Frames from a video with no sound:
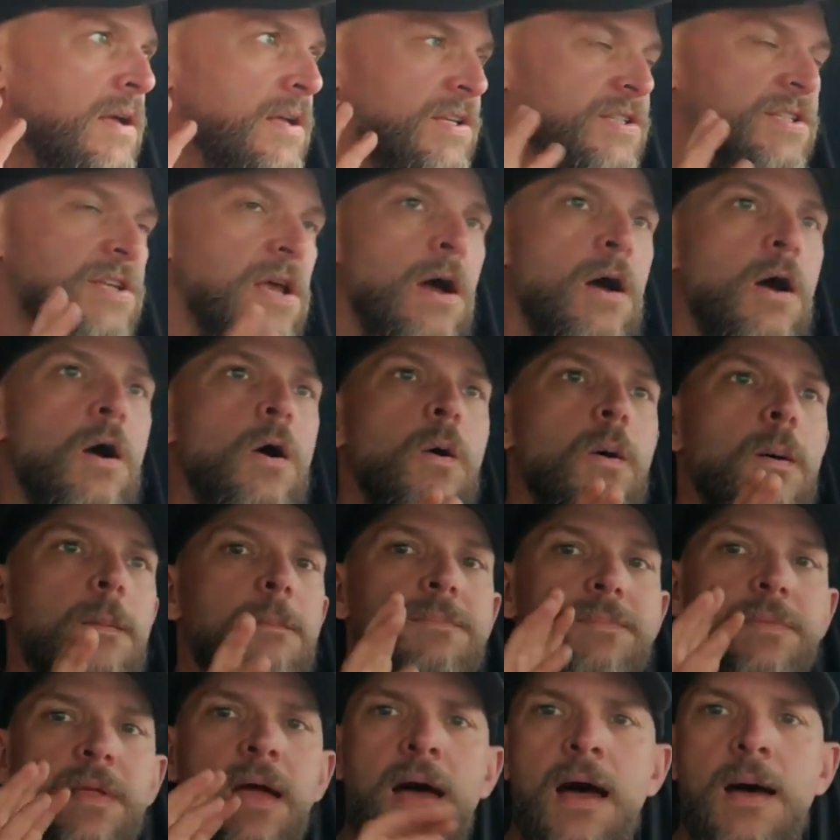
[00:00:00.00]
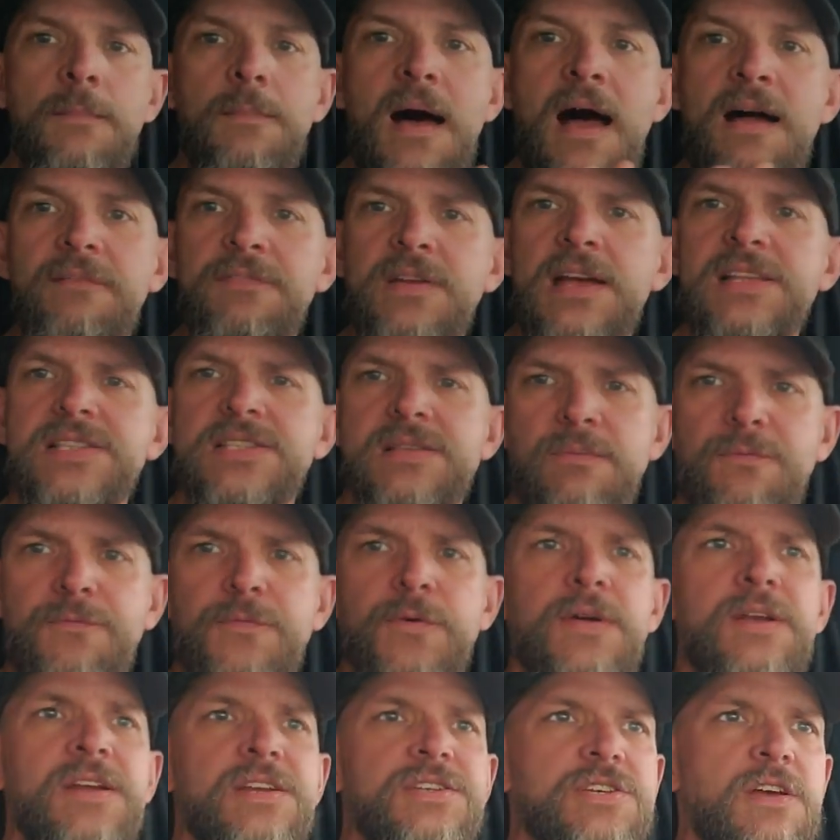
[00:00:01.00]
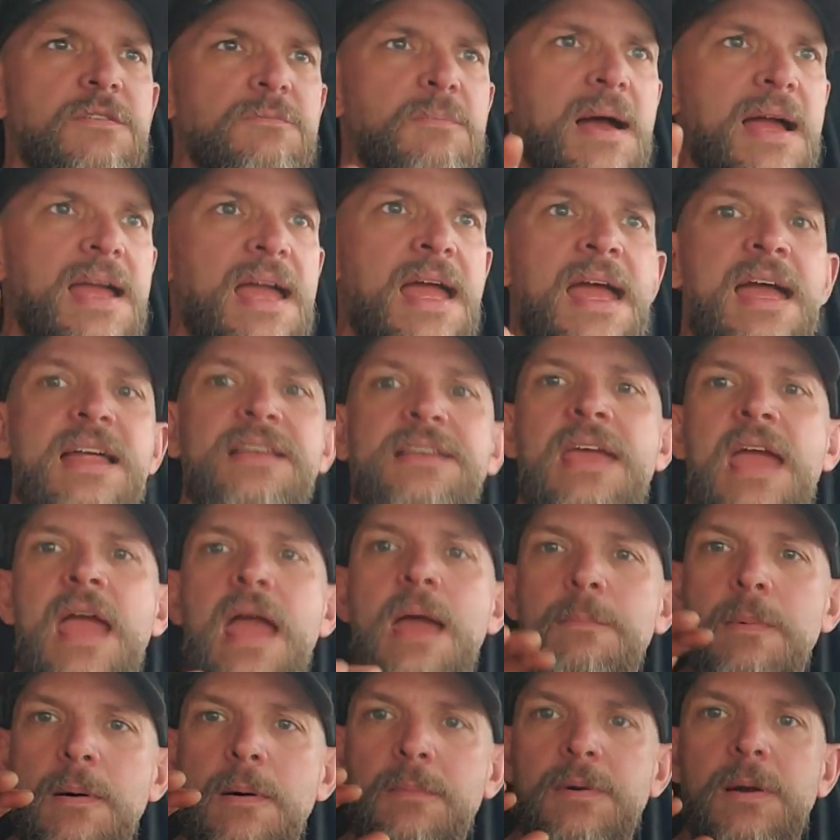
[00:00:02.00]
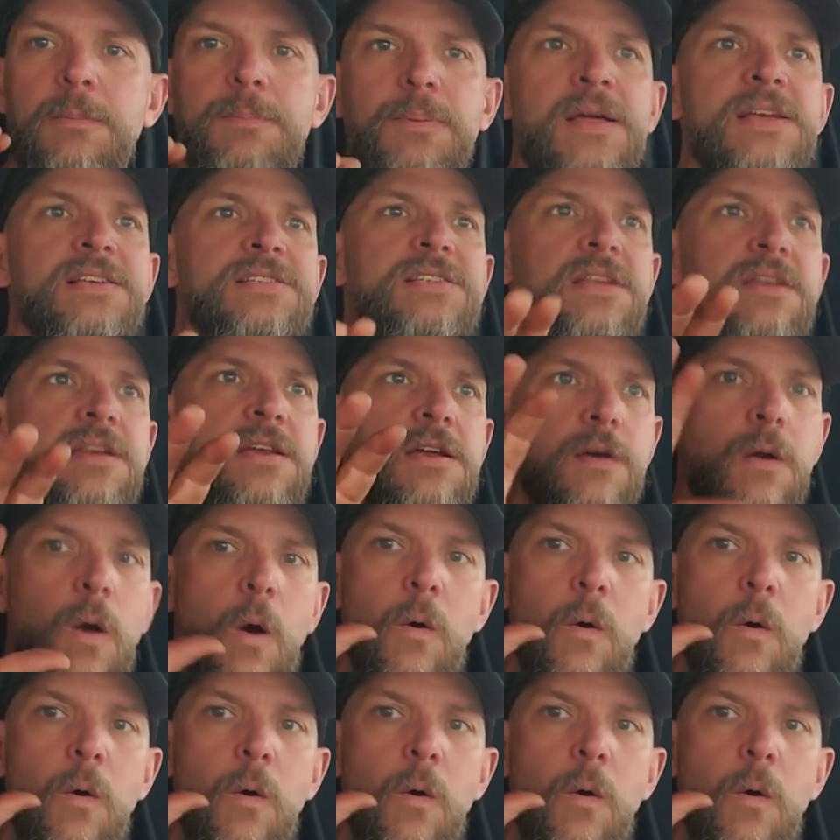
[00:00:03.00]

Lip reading: So I've got some footage of my head cam I'm going to place in here.